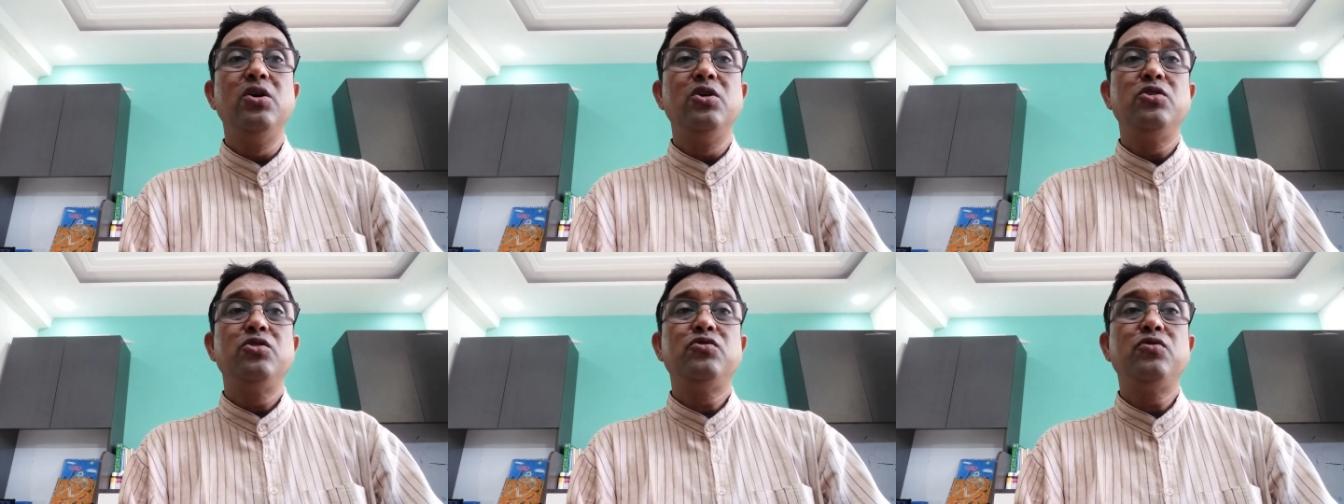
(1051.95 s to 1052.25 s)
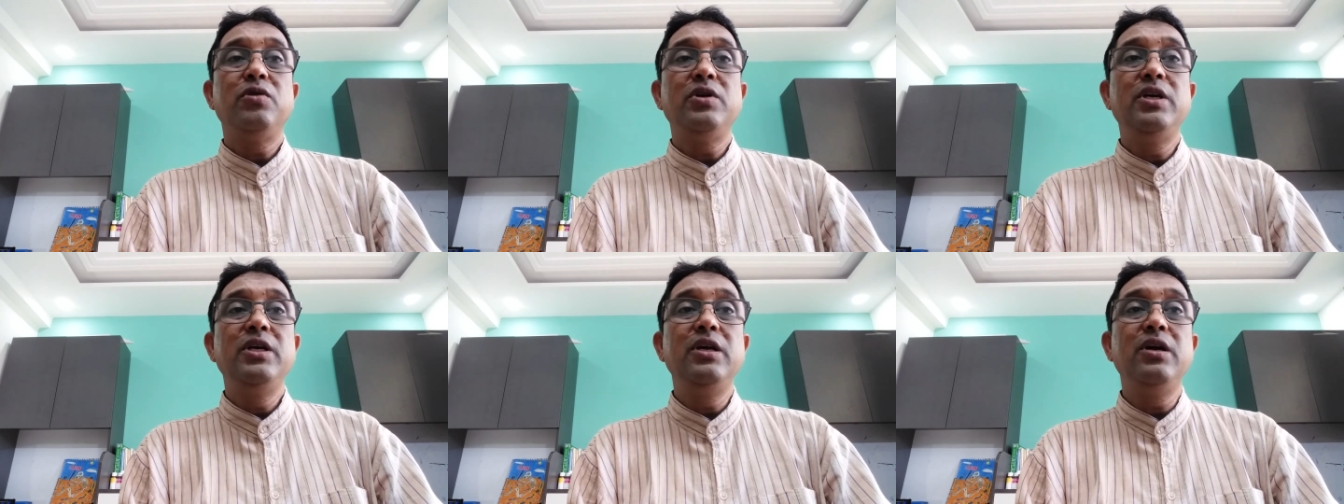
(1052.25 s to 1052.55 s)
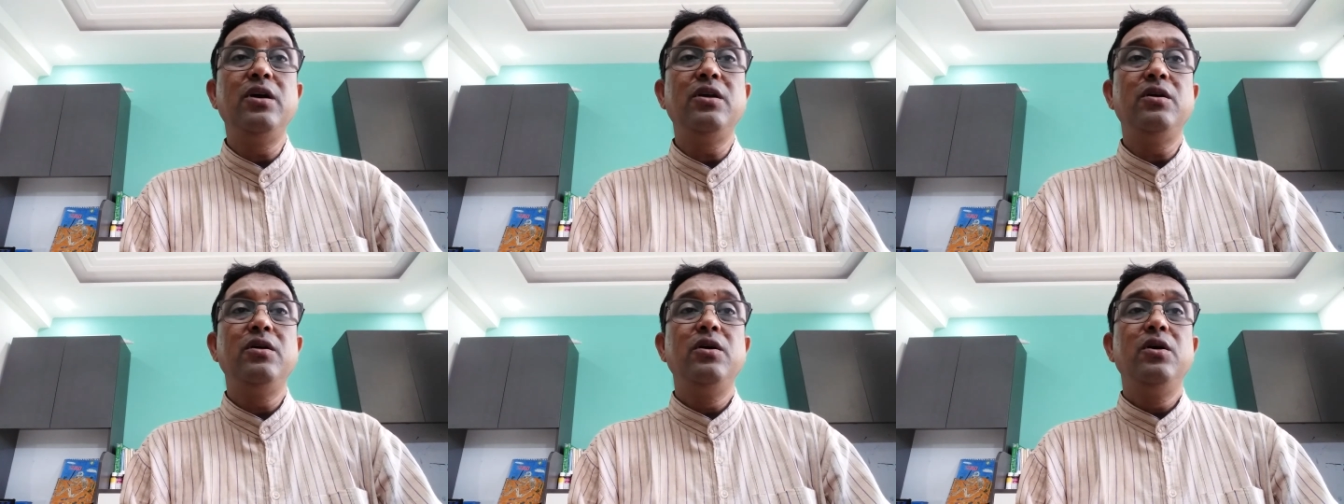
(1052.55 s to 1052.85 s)
So
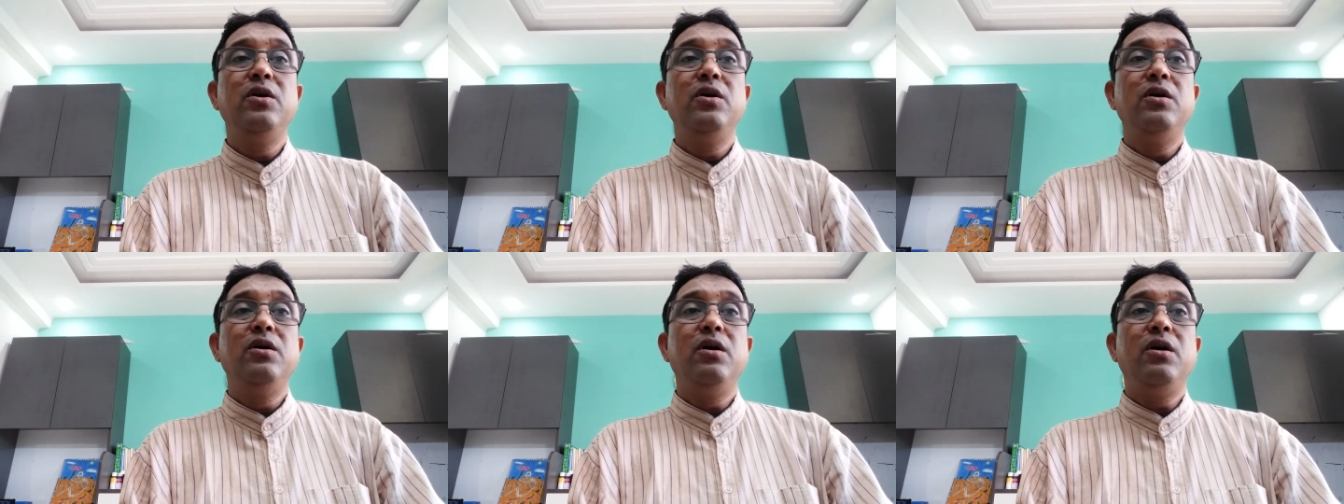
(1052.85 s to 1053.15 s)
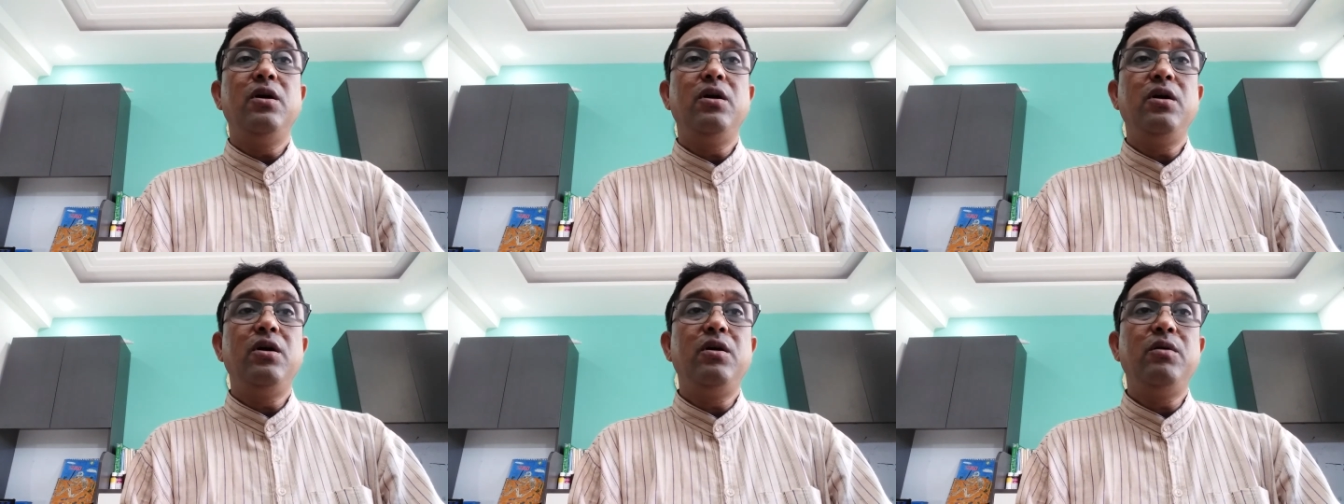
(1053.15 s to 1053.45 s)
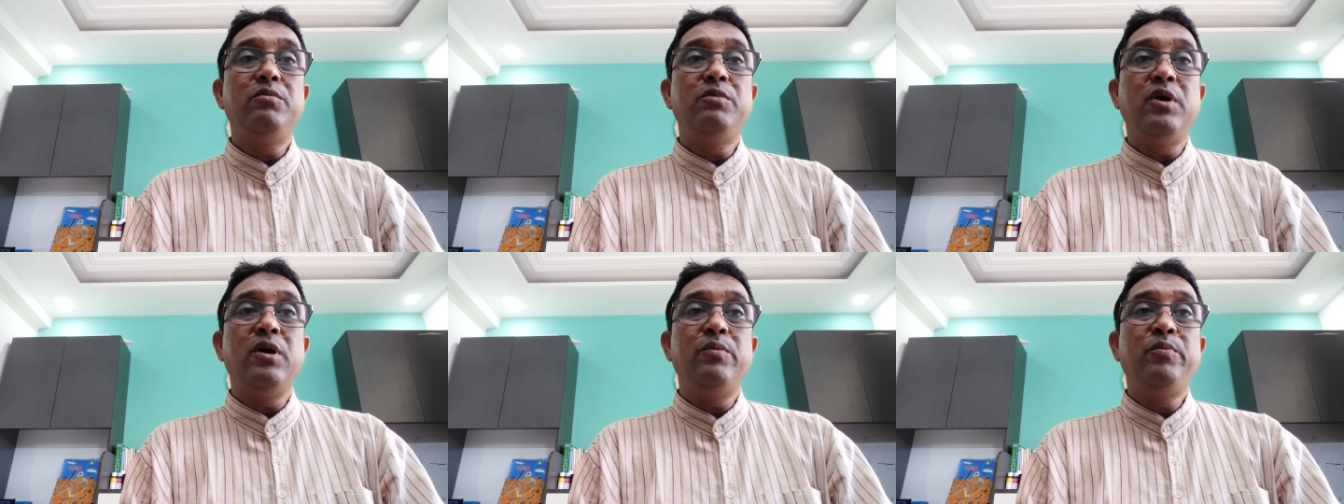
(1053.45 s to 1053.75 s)
here
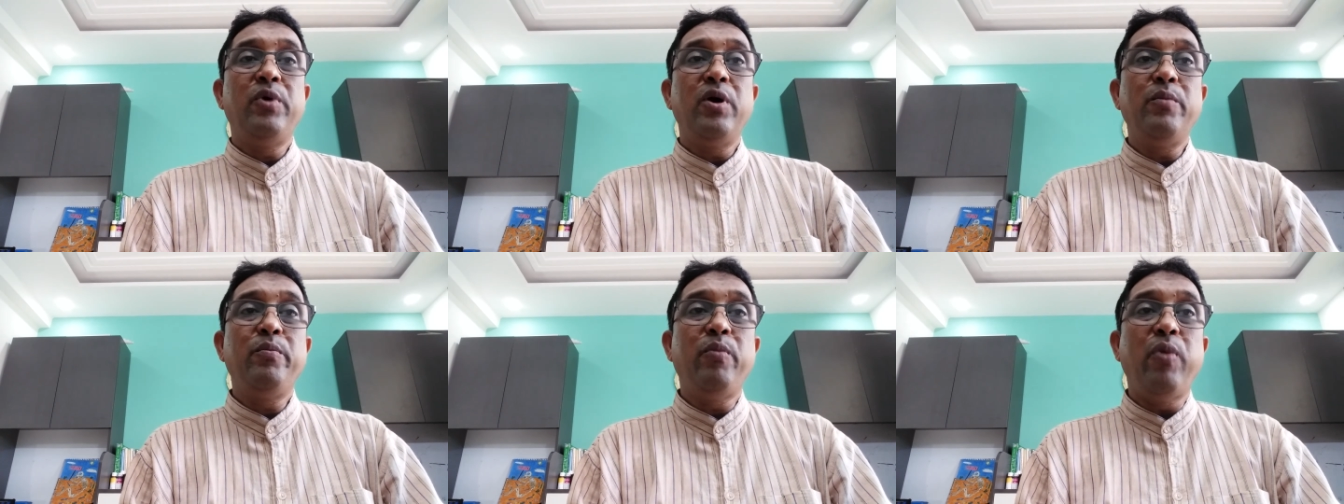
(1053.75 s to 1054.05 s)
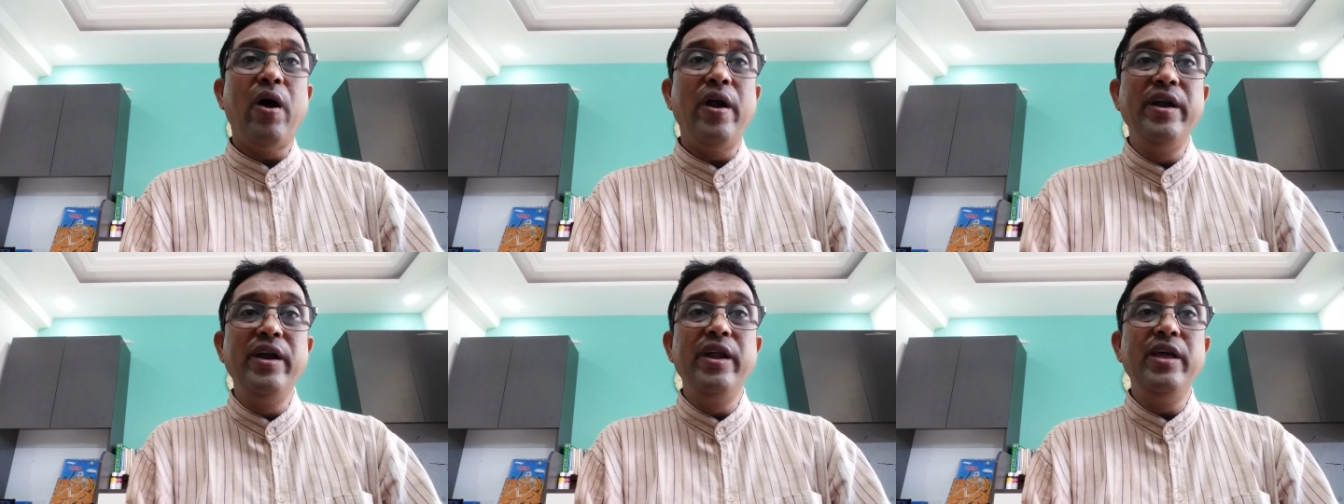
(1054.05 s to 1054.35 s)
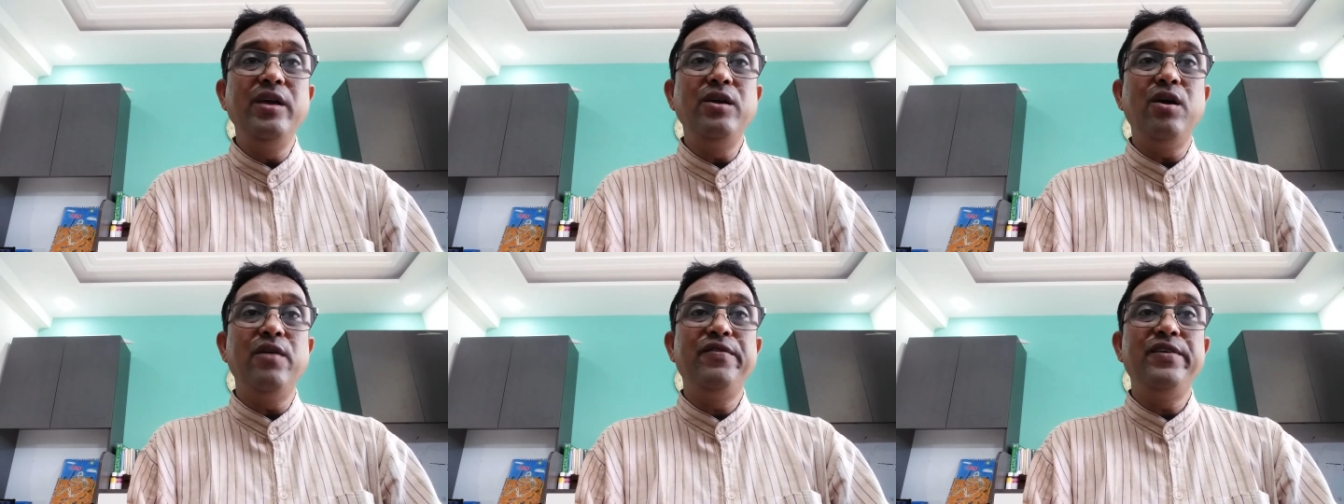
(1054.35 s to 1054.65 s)
for
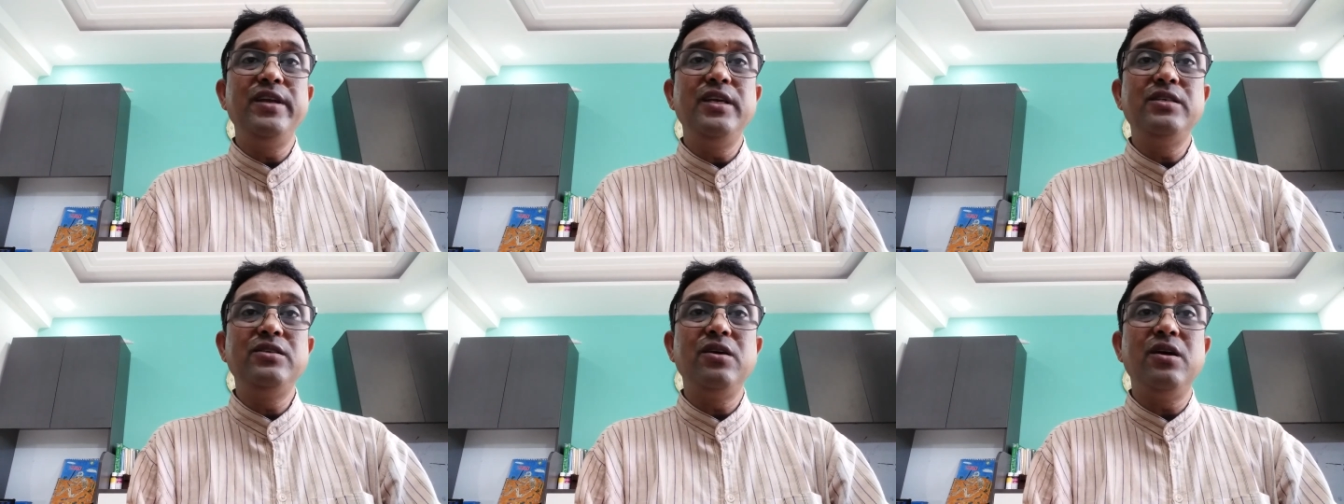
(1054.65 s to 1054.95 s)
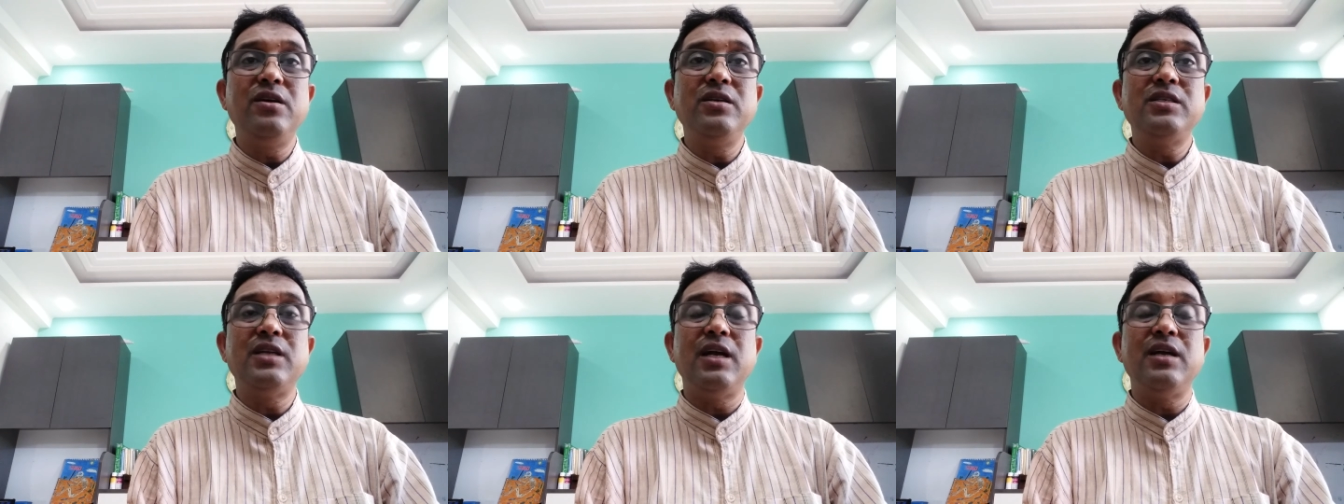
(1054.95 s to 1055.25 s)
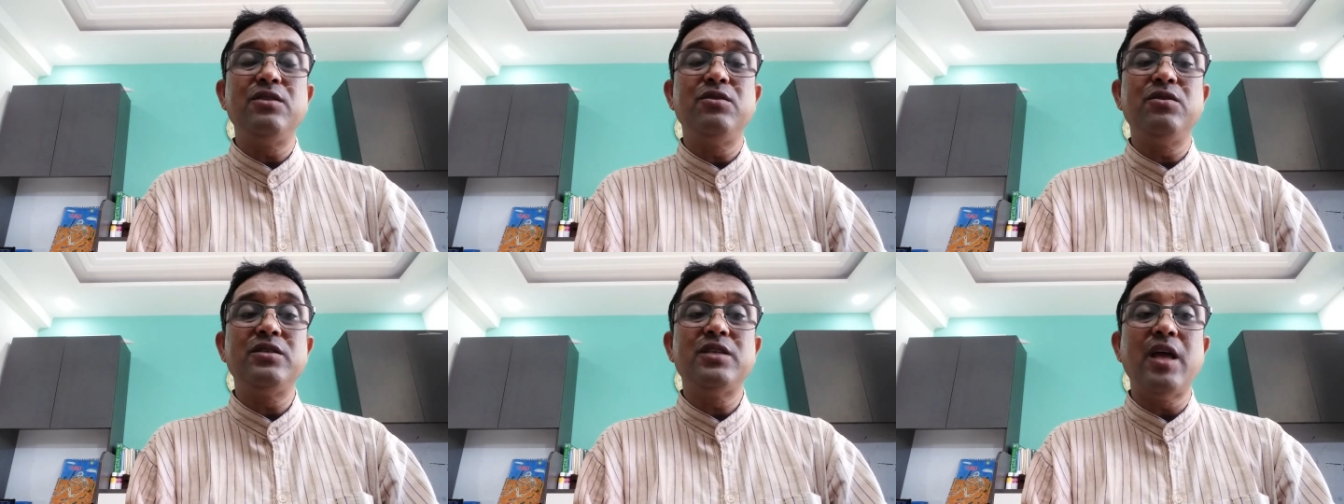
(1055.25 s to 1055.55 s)
funding of research,
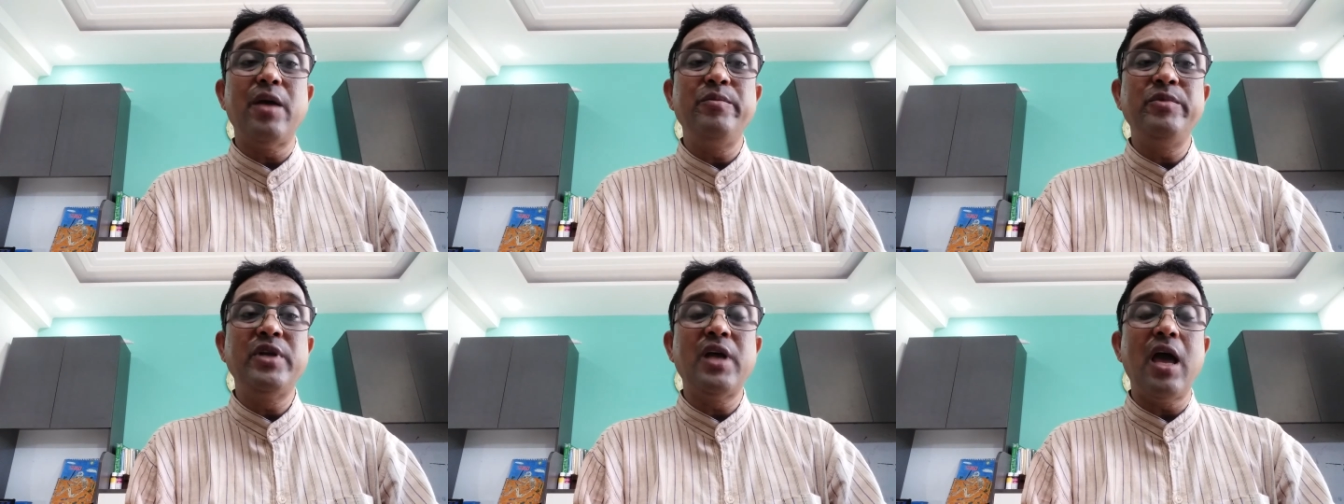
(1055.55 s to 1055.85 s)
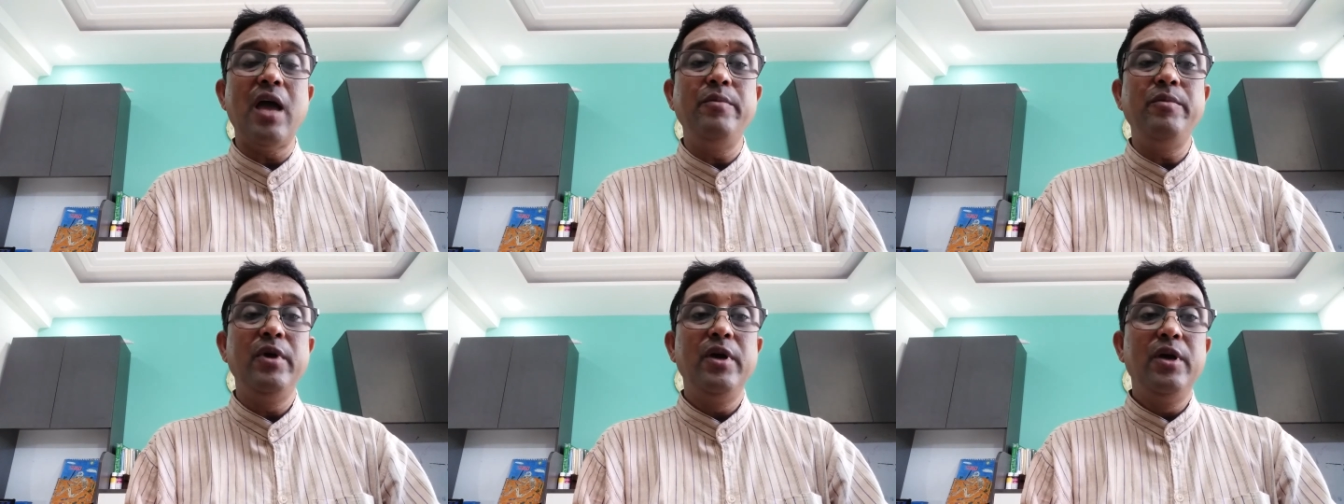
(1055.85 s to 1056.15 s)
at the same time